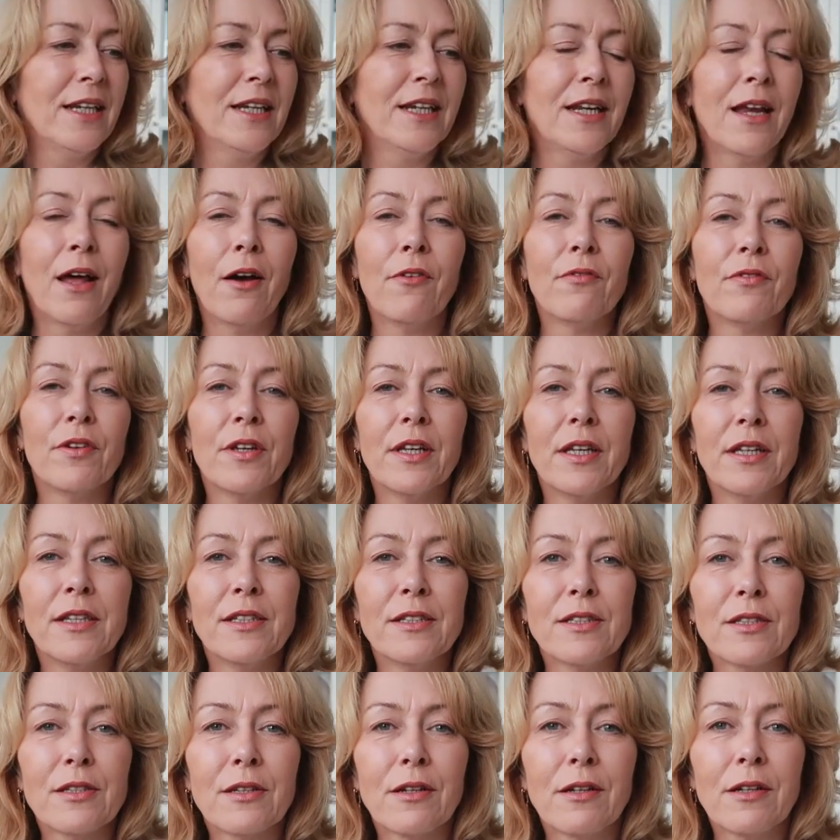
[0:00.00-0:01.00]
love it.
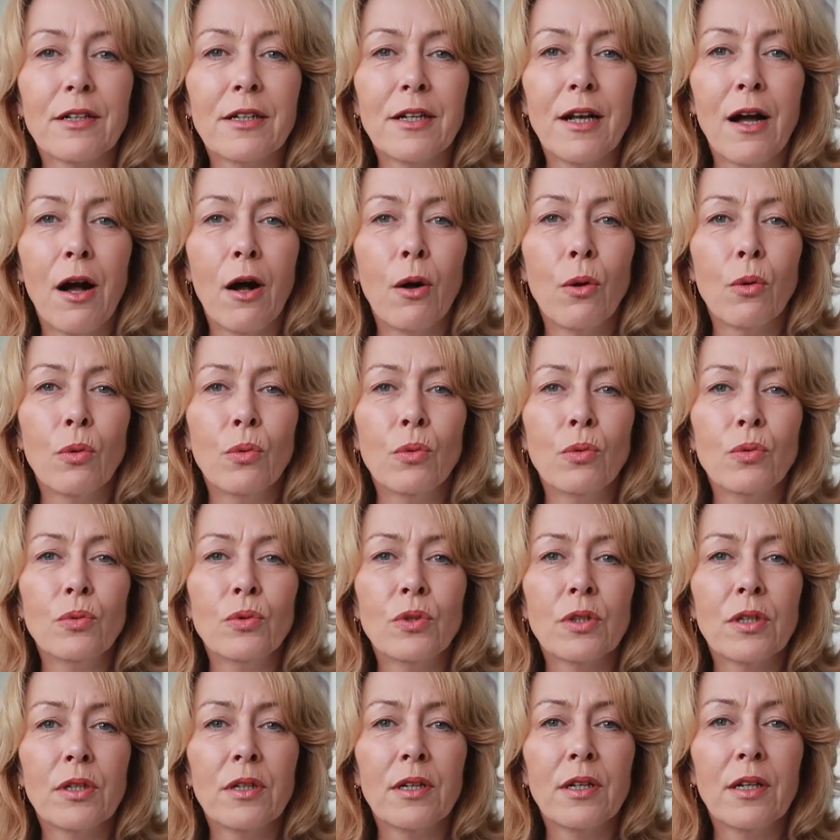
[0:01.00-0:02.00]
It's
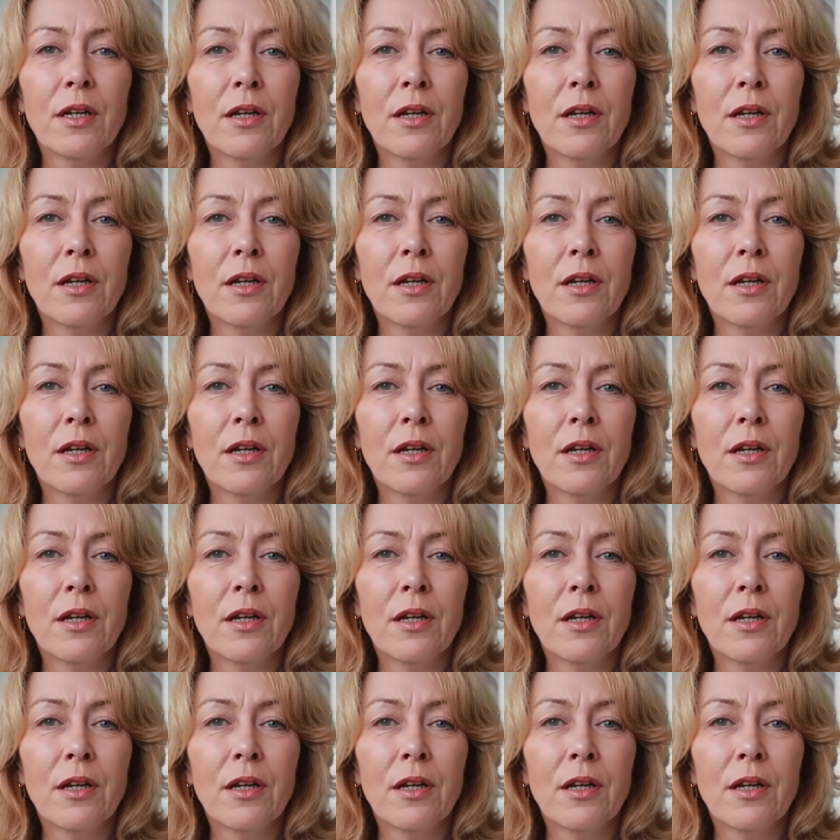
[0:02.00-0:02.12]
gold